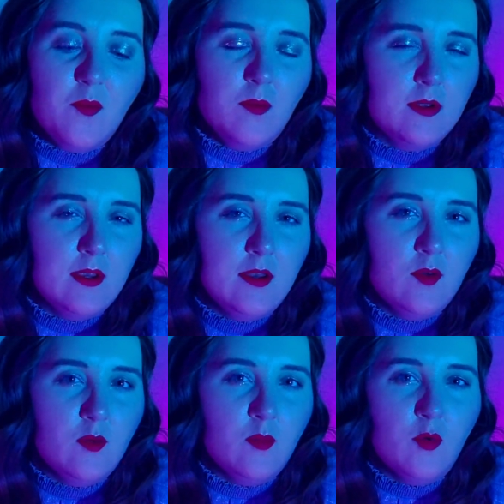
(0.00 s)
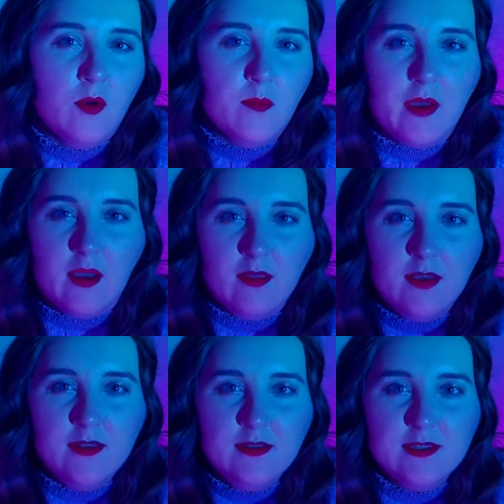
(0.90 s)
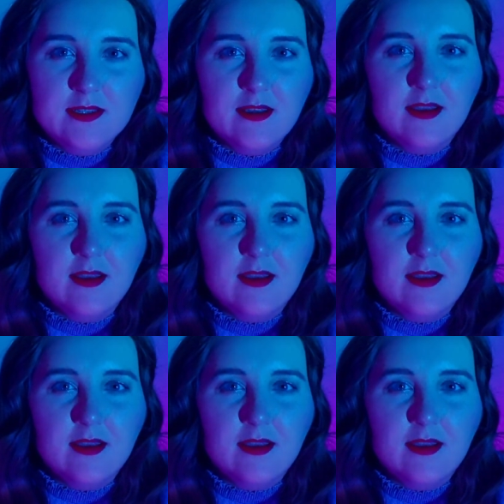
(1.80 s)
wanted more balance.